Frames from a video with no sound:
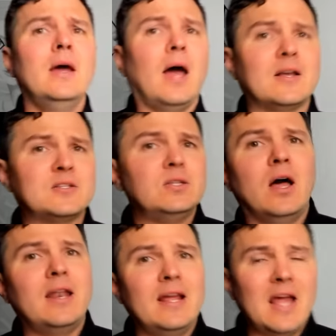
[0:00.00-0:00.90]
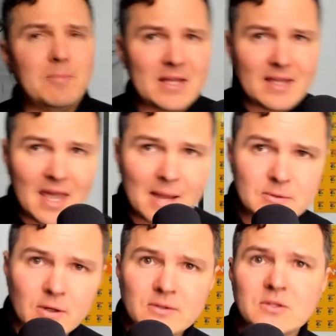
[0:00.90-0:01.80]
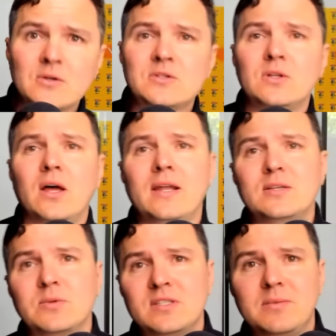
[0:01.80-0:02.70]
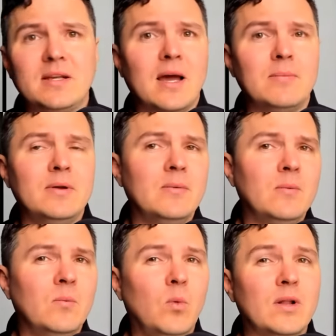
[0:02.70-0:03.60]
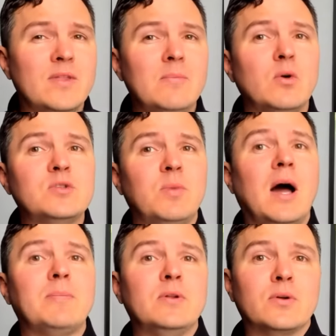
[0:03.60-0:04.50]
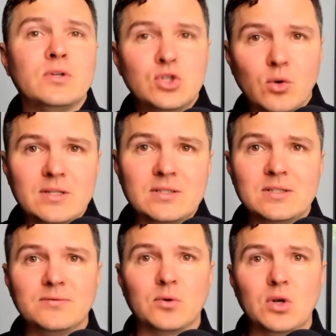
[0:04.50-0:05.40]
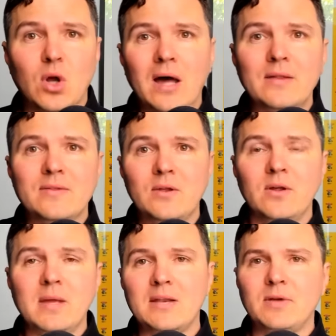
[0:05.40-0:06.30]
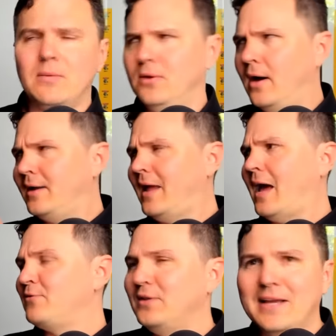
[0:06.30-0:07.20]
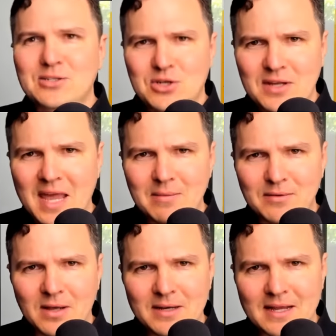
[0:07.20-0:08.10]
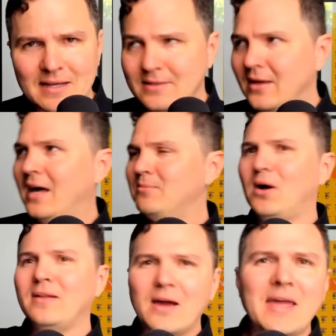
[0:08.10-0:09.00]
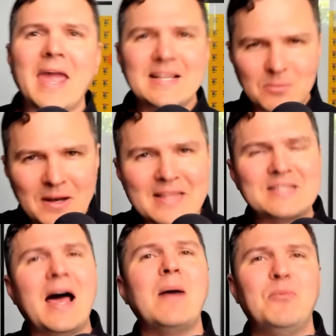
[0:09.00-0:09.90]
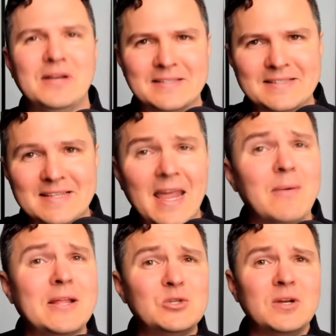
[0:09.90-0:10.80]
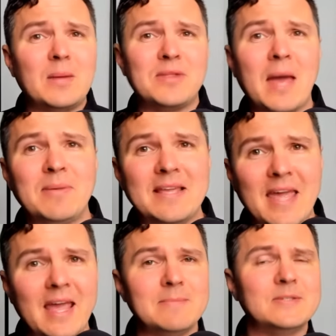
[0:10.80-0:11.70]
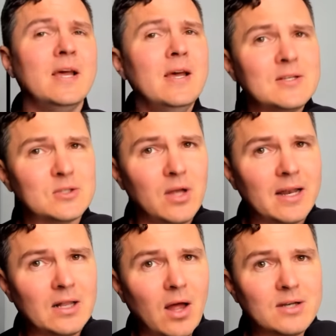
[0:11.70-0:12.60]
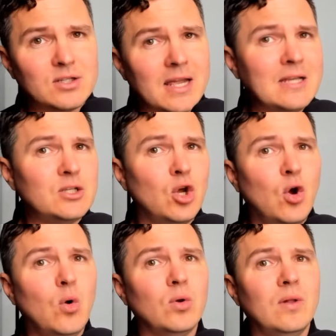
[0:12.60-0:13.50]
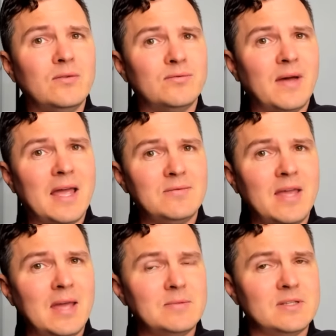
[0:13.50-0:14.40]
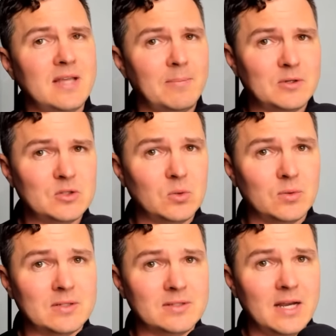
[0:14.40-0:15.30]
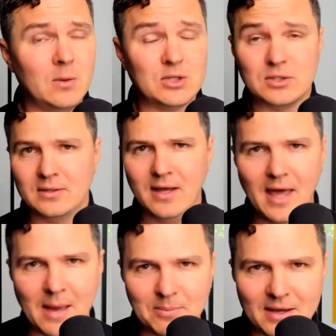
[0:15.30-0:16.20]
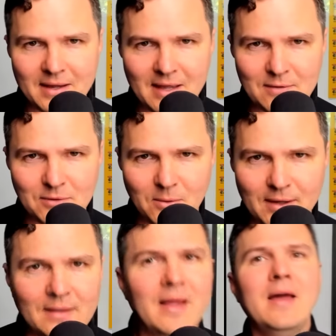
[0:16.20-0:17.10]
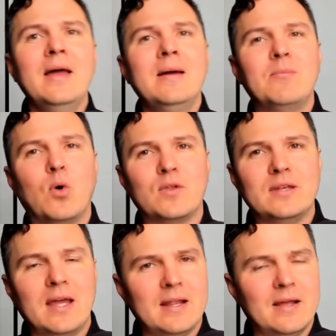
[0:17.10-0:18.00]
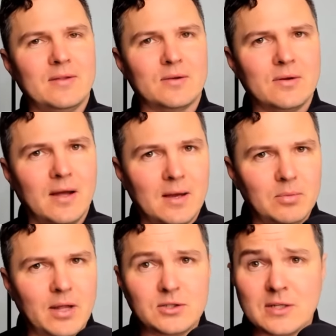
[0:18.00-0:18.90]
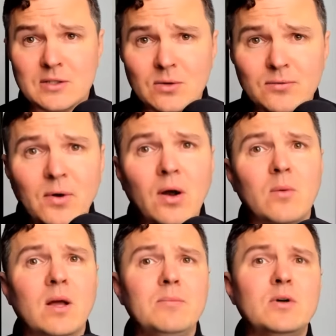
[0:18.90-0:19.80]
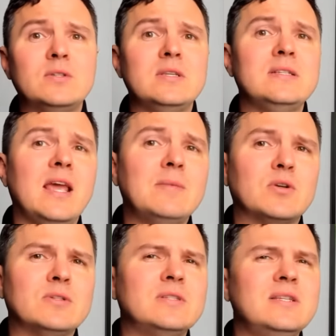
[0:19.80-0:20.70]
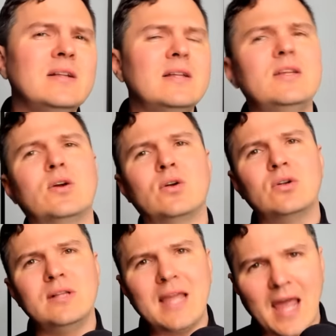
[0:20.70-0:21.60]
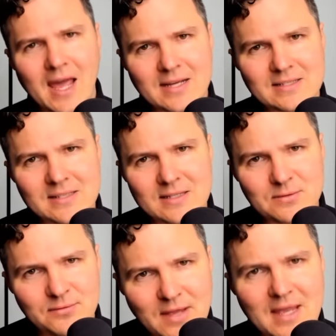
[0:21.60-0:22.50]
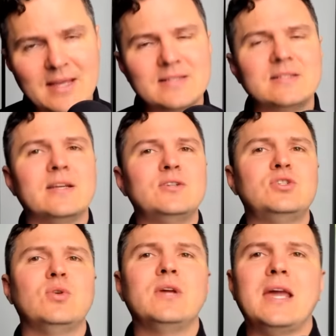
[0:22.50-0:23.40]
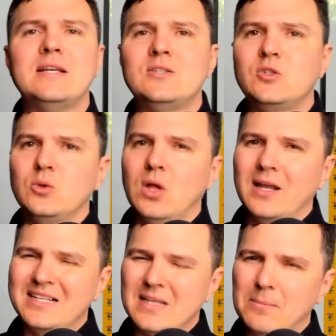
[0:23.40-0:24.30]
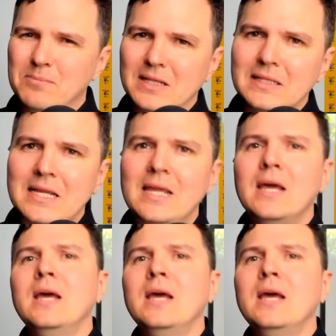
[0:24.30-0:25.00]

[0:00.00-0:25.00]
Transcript: Uh, Solana and Epic Games also. Solana has risen to become one of the most popular choices for non-Ethereum game development, non-Avalanche game development. I got non-Poly. Okay, it's one of the top ones, let's say. Anyway, they joined up with Epic Games. Solana launched a total of five games to the Epic Store this year, which is epic, if you will, more than any other uh, blockchain so far. Well, most of these games are still in the early access phase. It does showcase Solana's ability